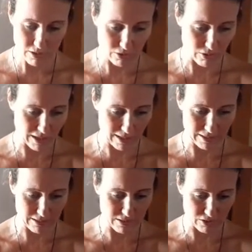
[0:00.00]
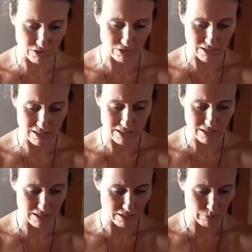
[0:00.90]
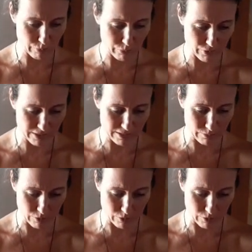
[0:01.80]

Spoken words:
Okay, so in the present